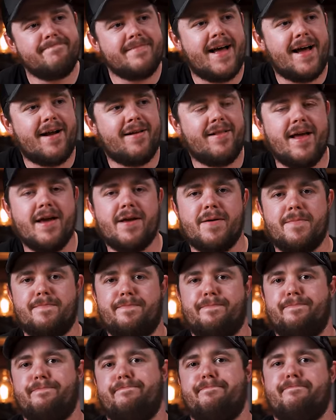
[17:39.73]
I don't like them.
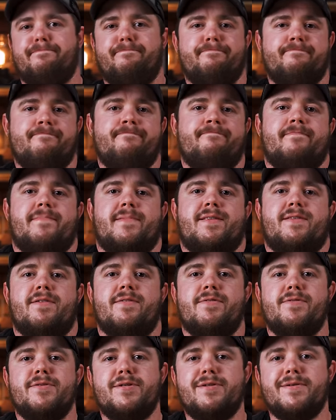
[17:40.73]
That's
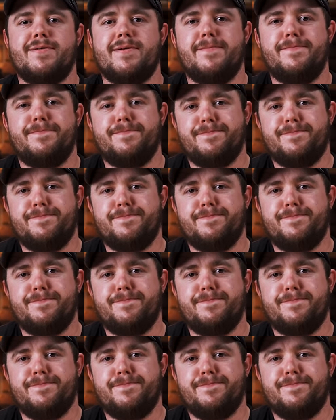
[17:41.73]
all there is to it.